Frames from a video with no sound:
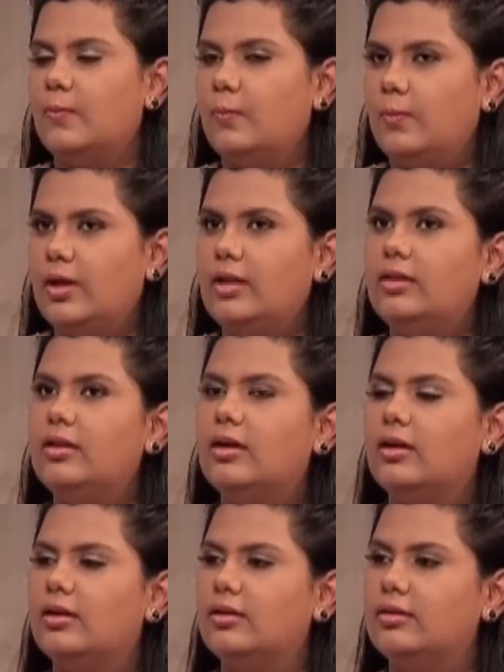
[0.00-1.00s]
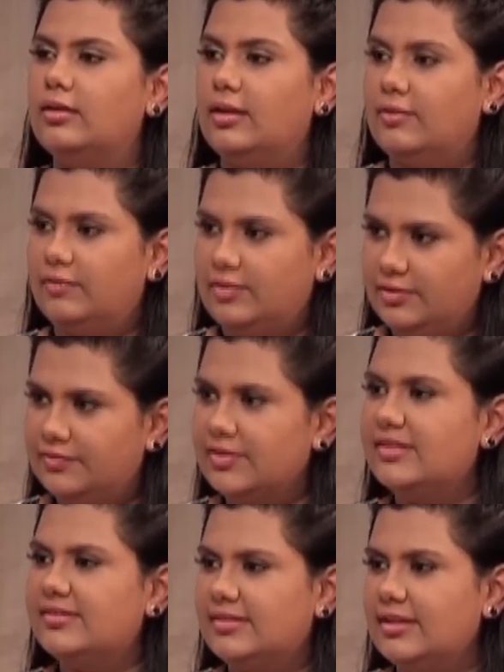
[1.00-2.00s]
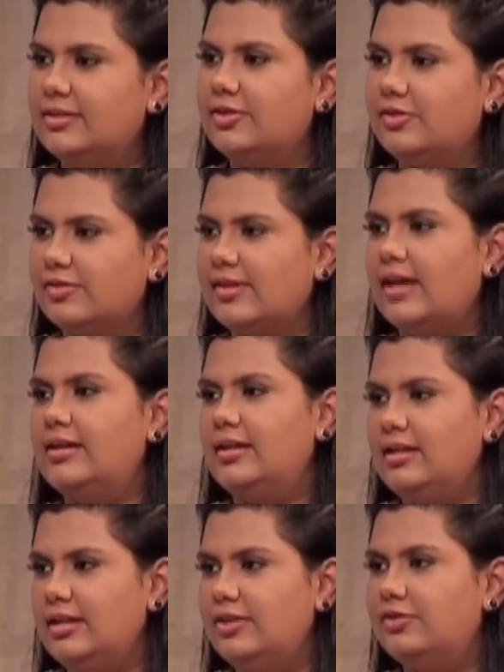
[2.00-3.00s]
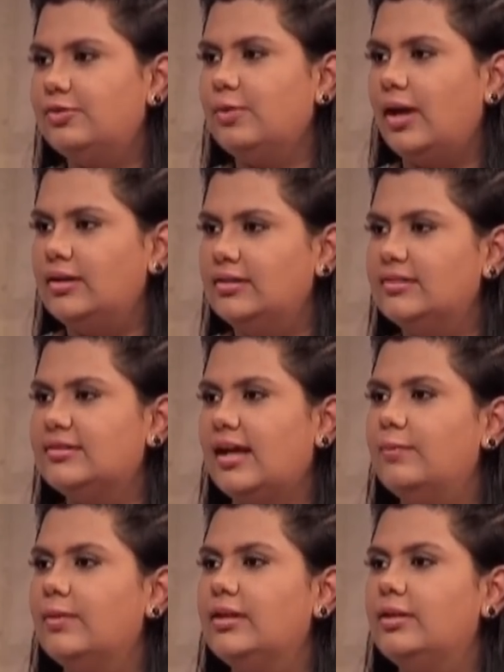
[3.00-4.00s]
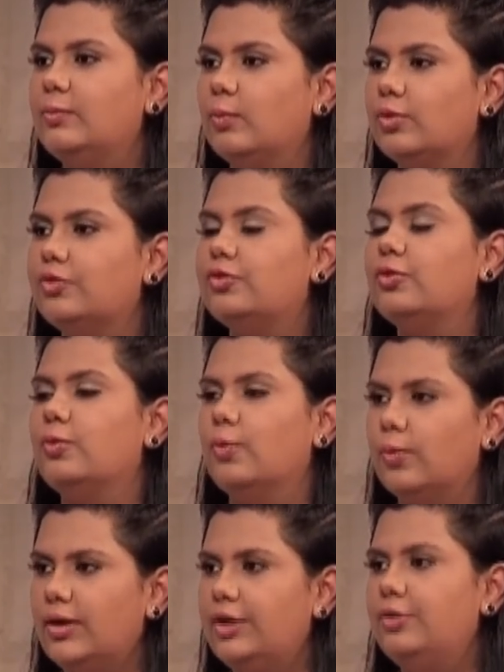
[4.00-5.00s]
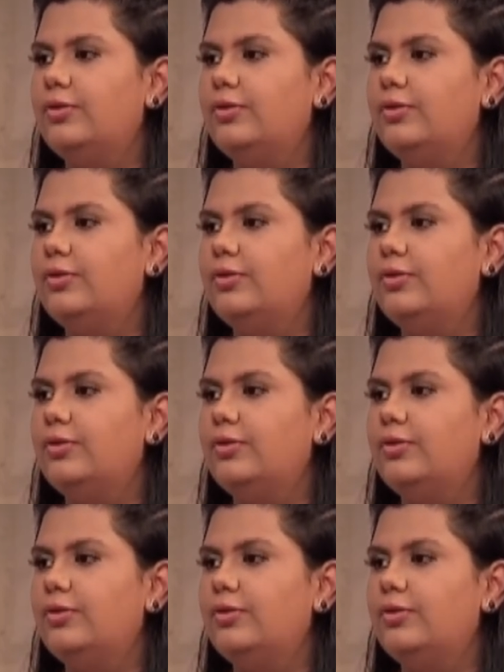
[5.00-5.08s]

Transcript: Well, the first thing the society needs to understand whether it wants to go into